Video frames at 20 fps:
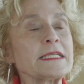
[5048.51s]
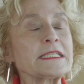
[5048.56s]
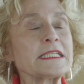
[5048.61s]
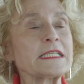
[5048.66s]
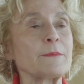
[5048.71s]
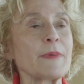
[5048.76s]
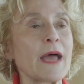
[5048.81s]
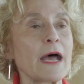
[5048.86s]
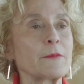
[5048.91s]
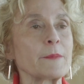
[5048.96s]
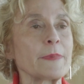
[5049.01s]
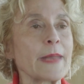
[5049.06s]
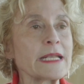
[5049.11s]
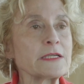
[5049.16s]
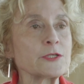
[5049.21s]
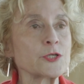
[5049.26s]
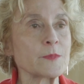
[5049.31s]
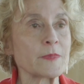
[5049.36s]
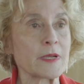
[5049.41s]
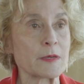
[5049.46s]
is about
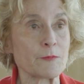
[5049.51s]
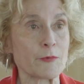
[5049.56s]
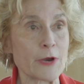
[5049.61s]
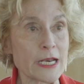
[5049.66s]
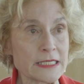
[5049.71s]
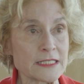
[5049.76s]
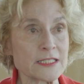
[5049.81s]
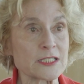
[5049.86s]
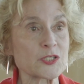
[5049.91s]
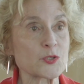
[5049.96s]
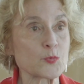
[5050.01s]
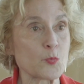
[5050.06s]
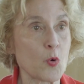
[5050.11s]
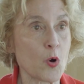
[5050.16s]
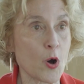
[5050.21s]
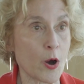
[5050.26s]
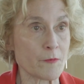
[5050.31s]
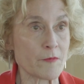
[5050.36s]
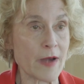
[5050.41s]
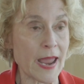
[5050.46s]
Benjamin Britten's
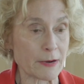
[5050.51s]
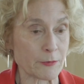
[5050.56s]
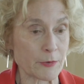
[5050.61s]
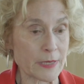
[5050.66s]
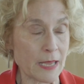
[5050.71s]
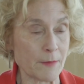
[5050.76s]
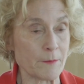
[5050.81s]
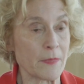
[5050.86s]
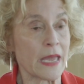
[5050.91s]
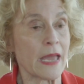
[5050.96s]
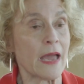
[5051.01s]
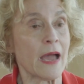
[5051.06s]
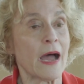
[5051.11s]
War Requiem.